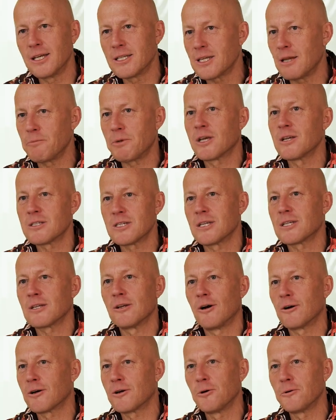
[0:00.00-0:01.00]
Is it because it's
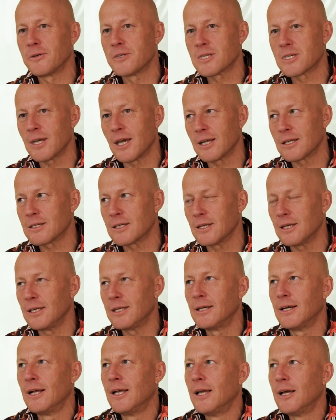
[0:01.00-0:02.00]
not cool and
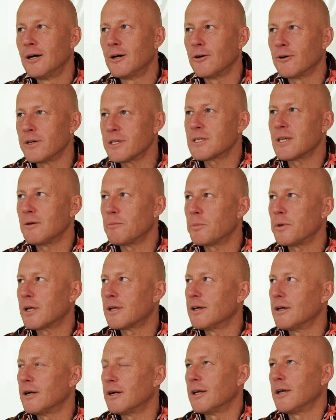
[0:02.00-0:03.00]
sexy? Or is it,
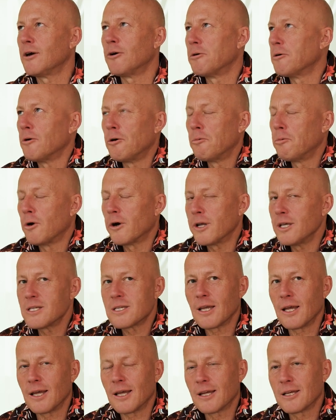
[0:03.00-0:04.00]
be, or, or, what
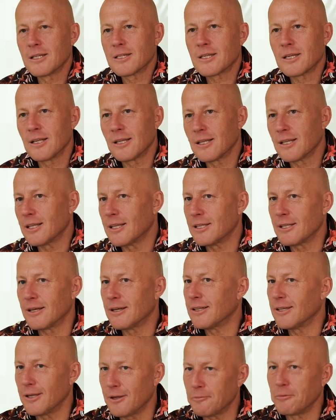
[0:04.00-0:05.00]
is it? Because, uh,
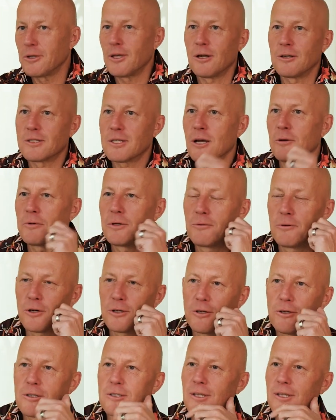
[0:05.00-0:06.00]
you know, tell me what you